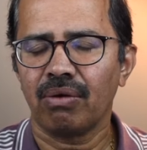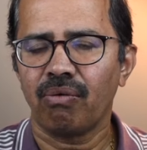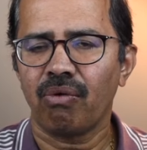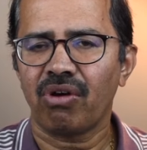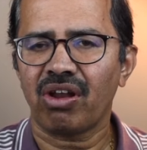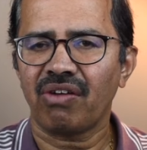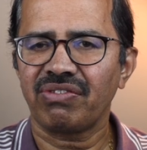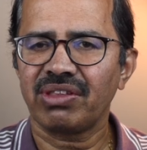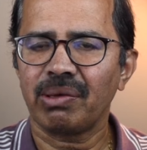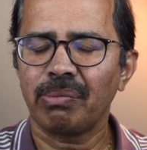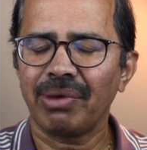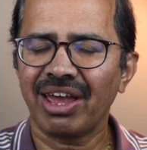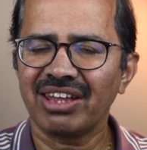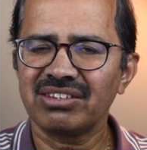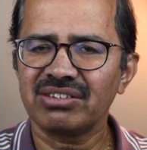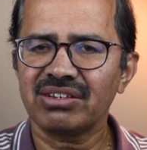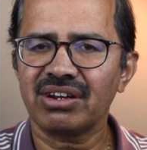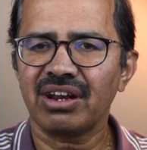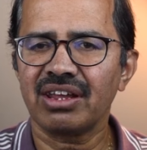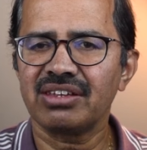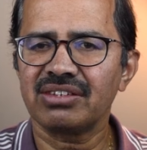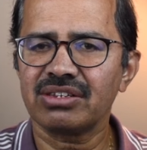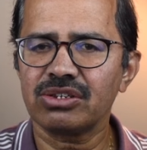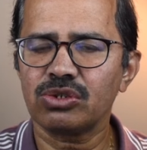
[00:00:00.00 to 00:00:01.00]
One of the
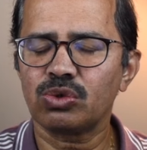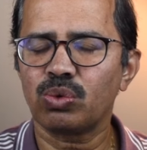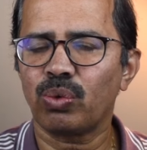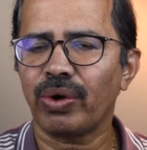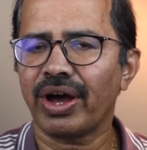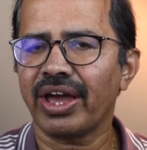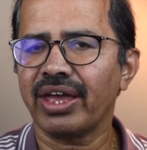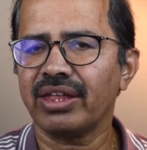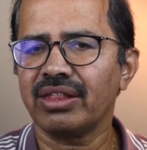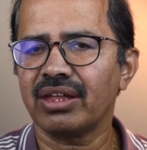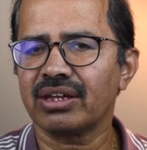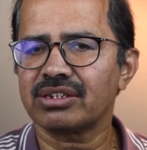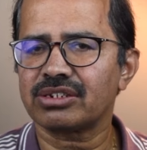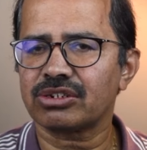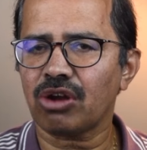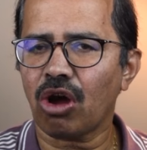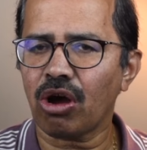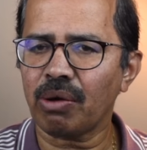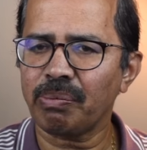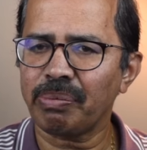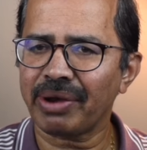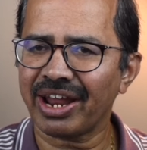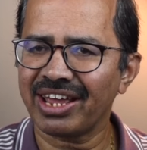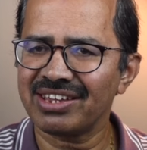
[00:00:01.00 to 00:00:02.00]
major reasons why the
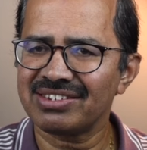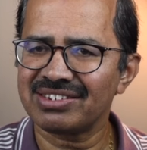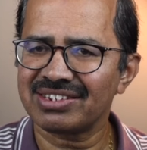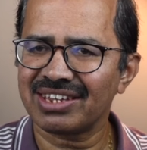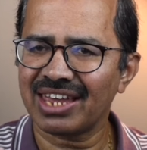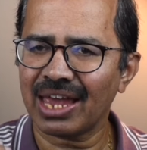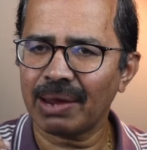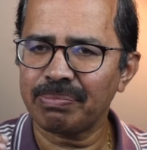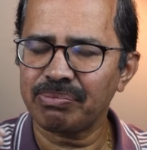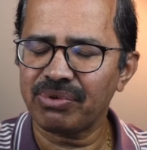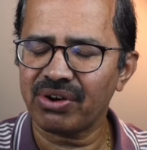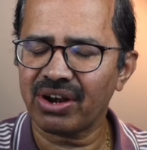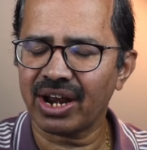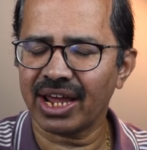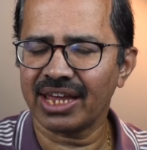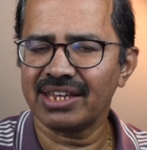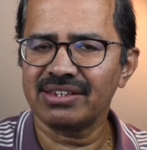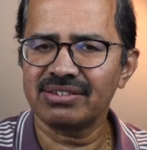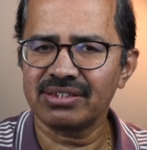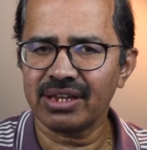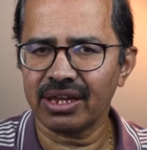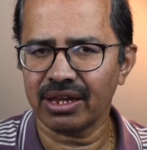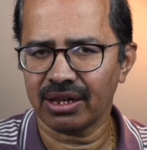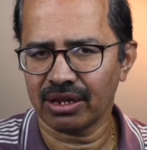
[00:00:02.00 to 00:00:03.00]
stock price kept
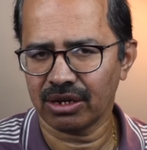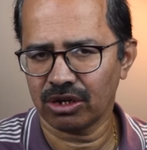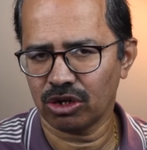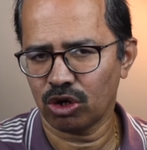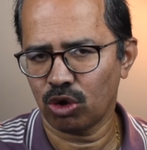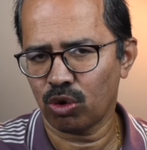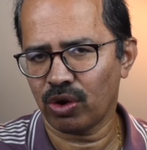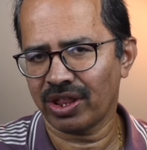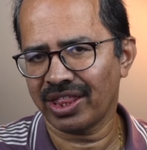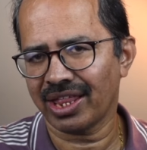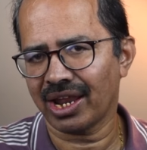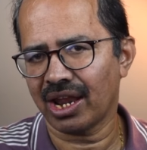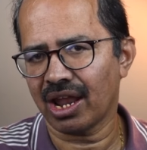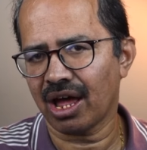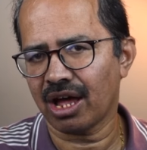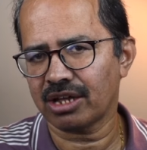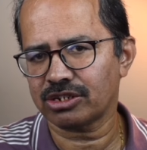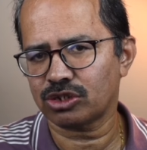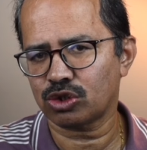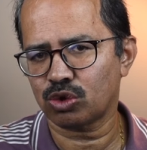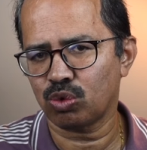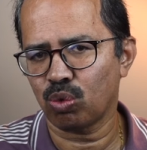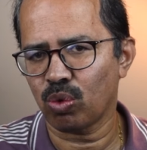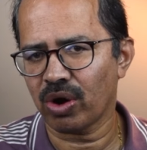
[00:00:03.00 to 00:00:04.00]
rising during the
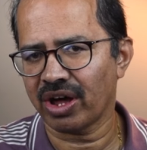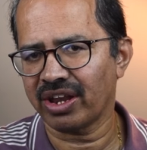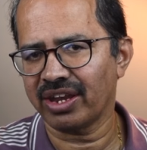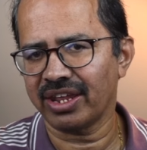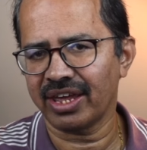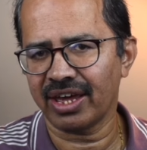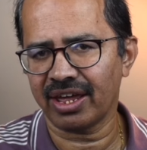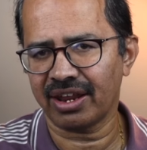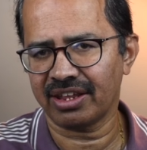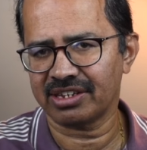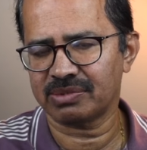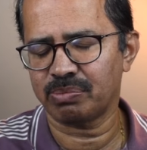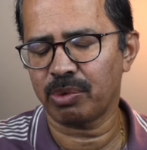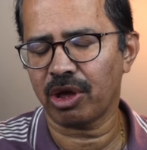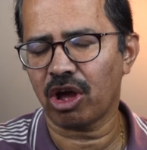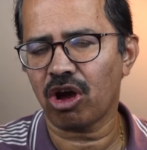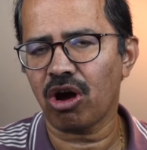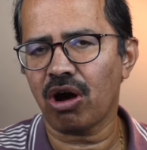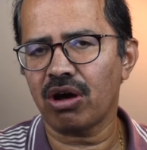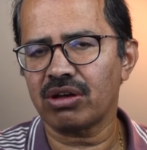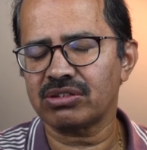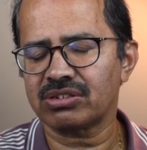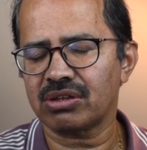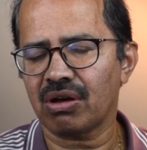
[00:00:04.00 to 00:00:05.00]
last 1 year is
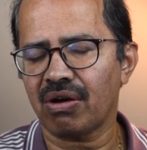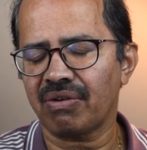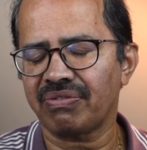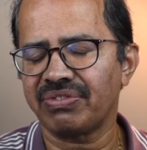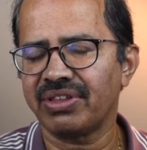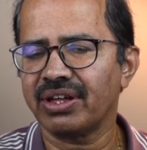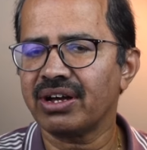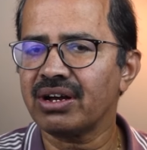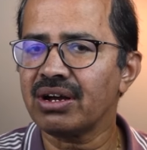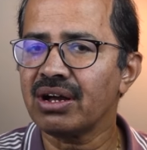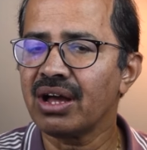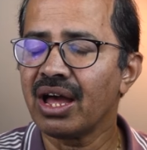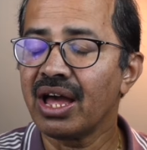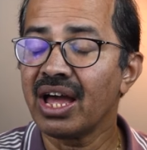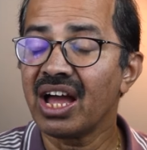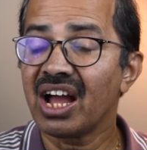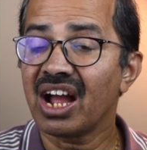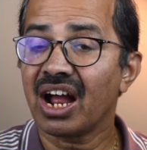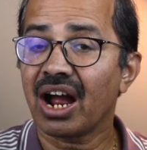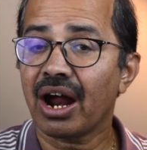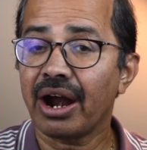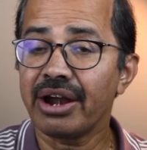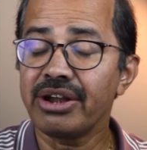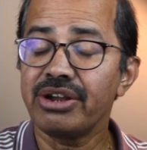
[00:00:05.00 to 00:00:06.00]
because of the
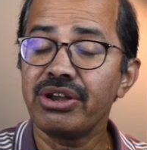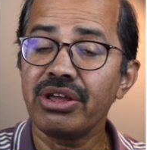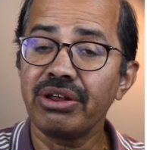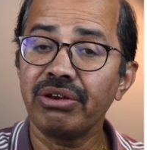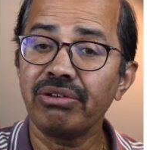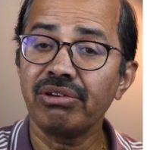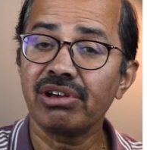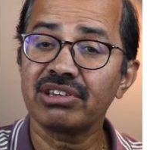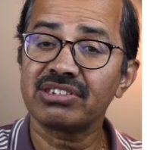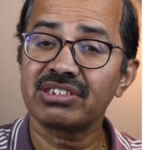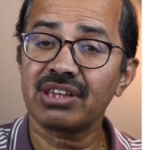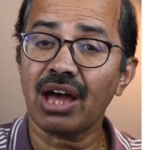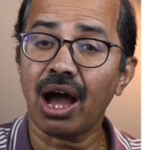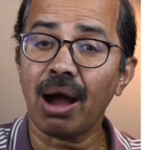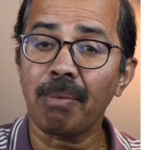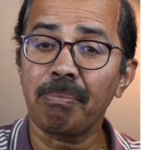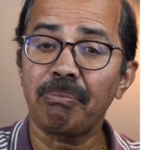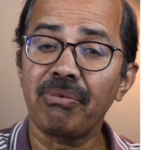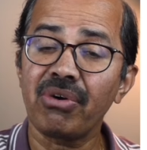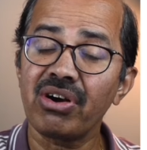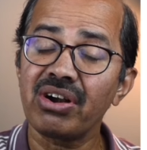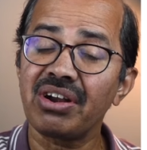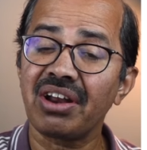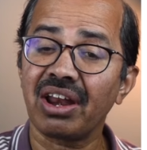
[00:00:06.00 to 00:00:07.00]
continuous
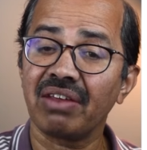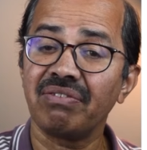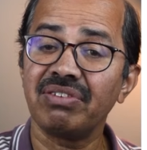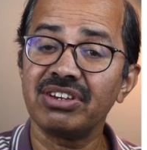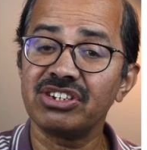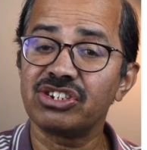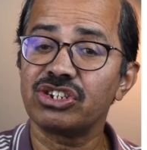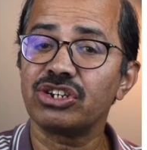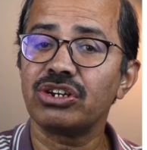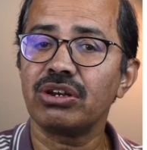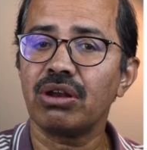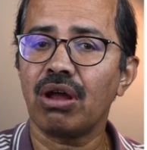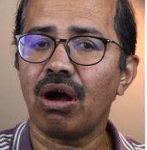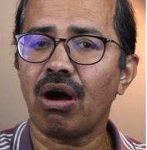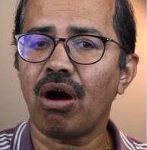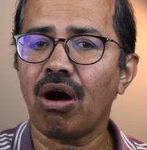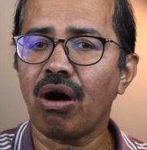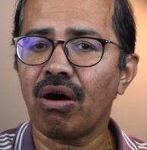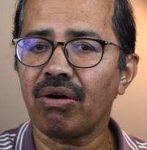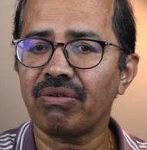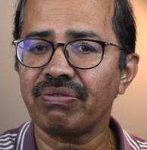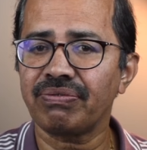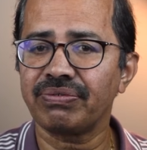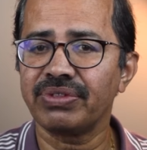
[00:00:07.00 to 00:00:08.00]
upward revision
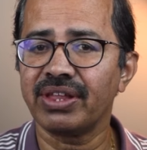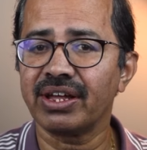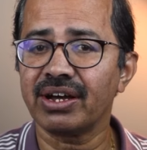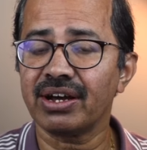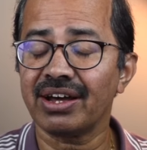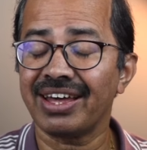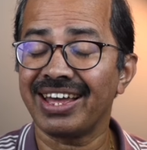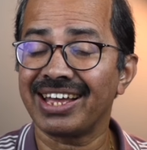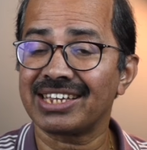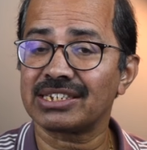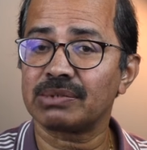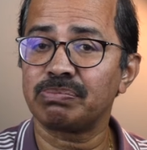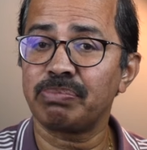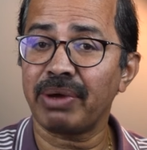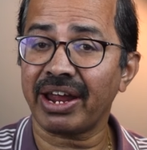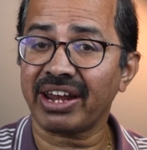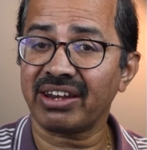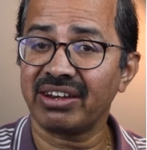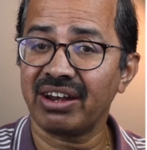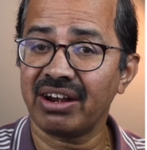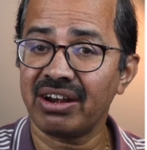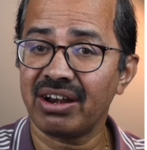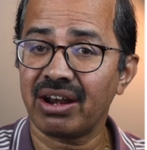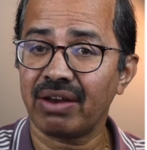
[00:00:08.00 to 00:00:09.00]
of the
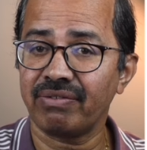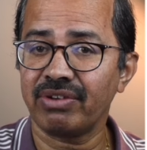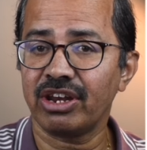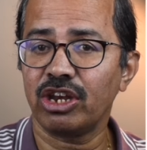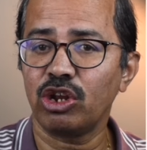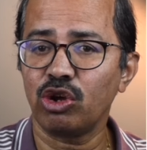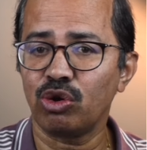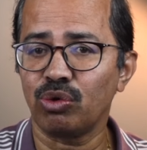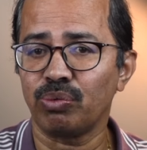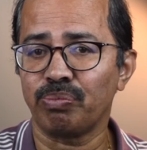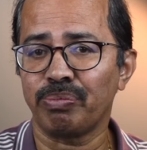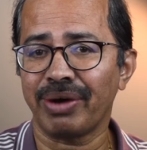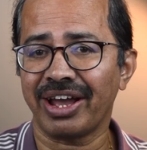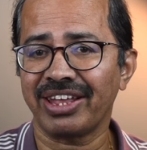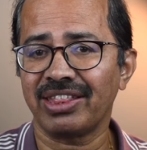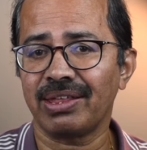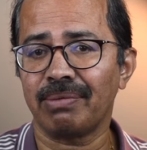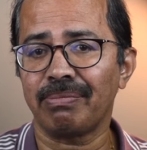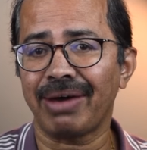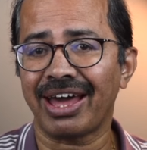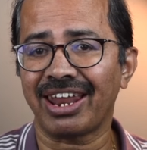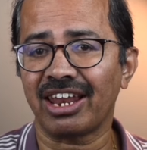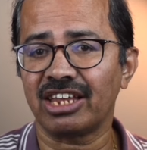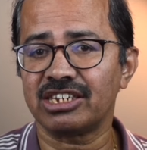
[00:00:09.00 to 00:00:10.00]
expected revenue by
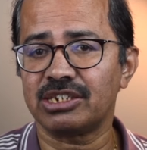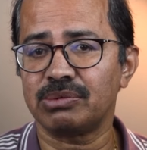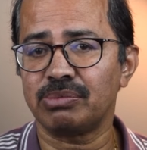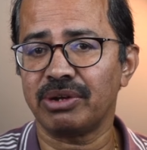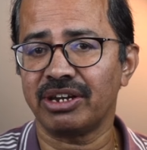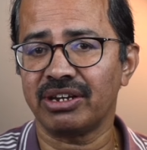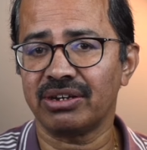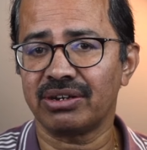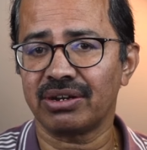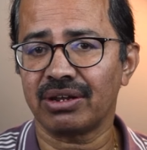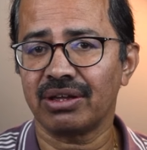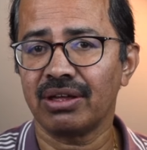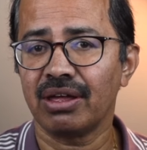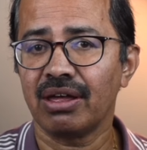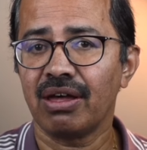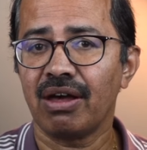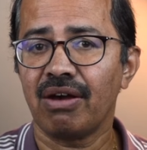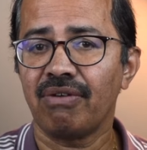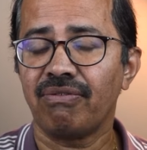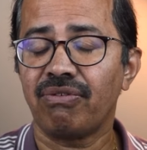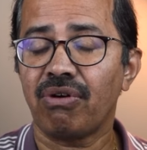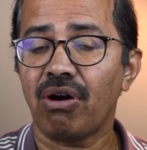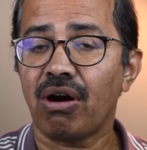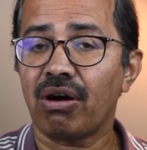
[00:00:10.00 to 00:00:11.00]
the management
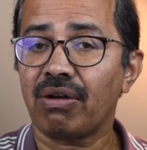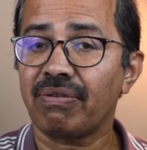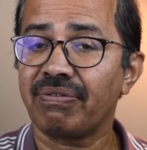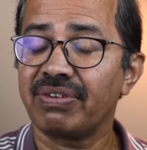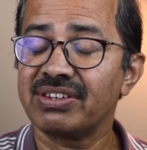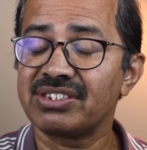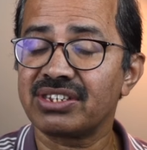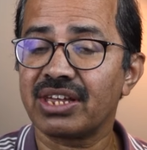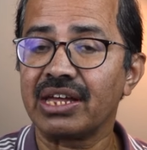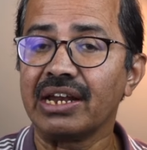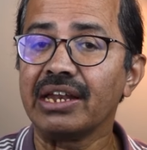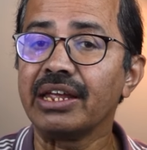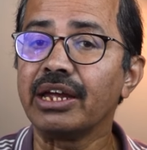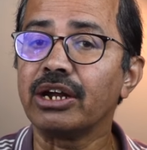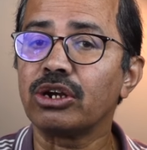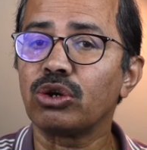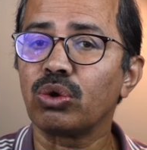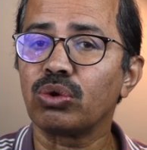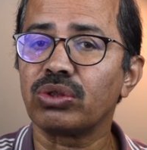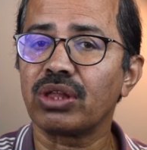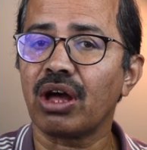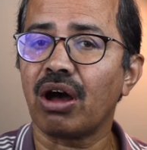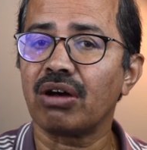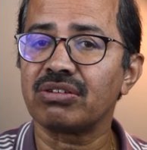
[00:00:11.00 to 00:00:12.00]
for fiscal year
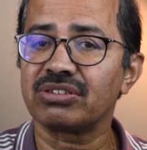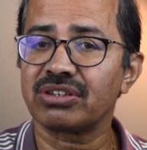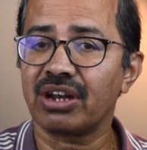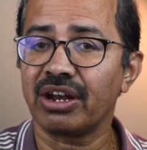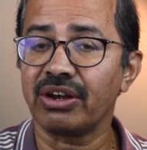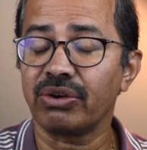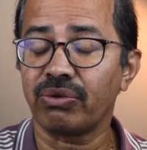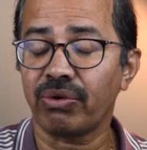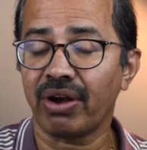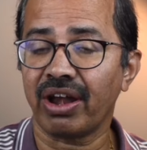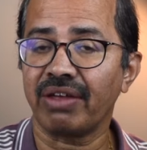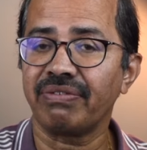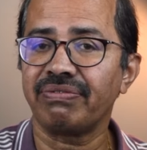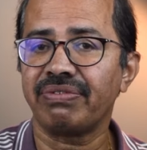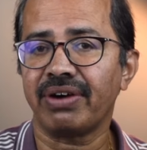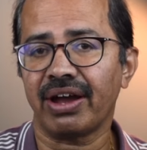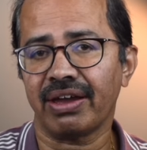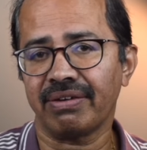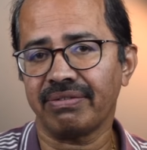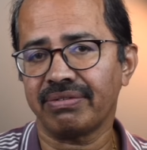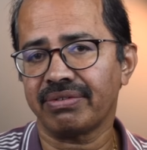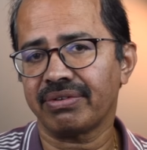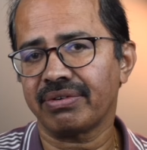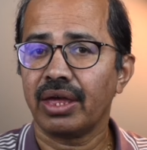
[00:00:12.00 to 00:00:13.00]

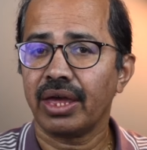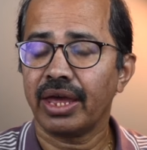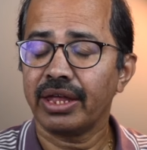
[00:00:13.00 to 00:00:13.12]
2025.